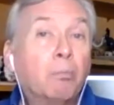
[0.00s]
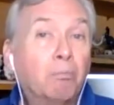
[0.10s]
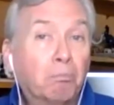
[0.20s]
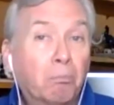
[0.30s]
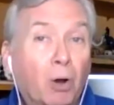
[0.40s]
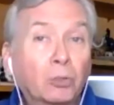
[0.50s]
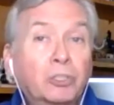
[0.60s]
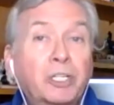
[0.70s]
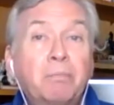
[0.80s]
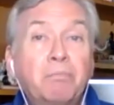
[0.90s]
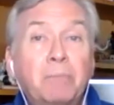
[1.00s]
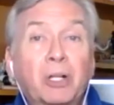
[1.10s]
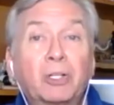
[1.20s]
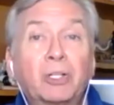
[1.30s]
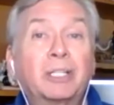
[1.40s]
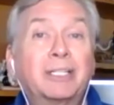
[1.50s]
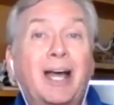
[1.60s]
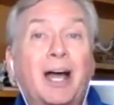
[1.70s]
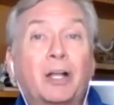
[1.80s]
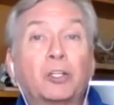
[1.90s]
multi-million
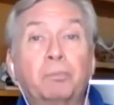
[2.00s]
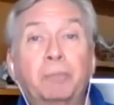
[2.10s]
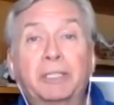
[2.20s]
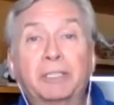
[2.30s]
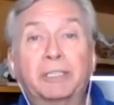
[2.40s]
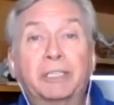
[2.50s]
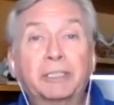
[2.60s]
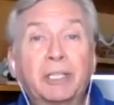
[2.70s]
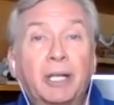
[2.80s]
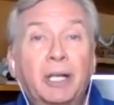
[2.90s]
dollar business.